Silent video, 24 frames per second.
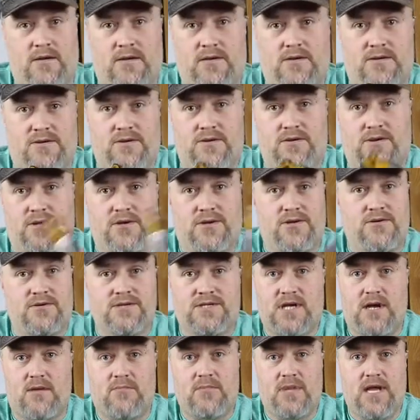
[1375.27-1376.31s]
You can use
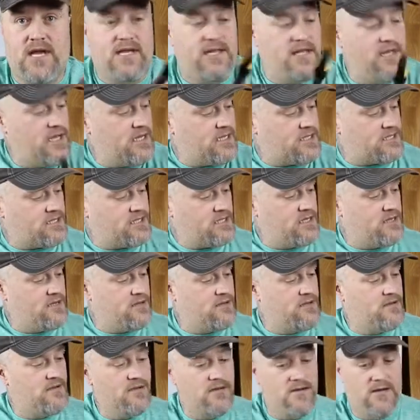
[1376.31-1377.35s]
something like this.
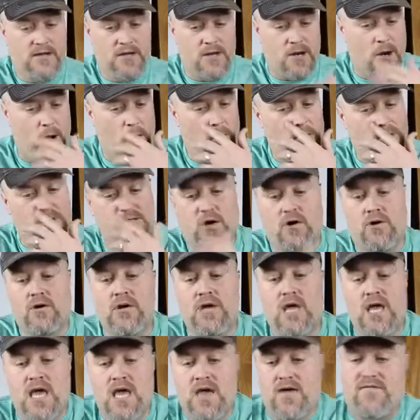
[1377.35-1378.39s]
You know, so
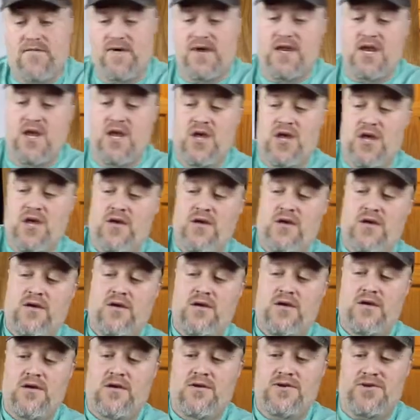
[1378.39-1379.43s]
if it
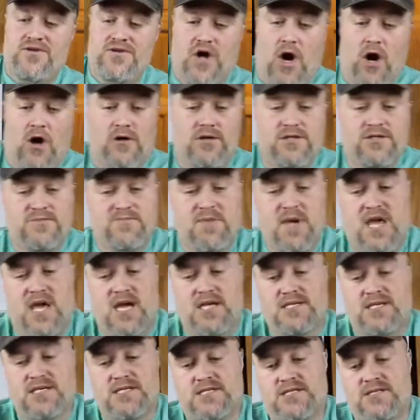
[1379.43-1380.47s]
dulls
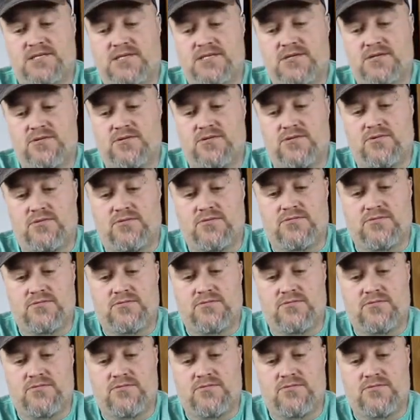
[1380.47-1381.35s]
because it's, you know,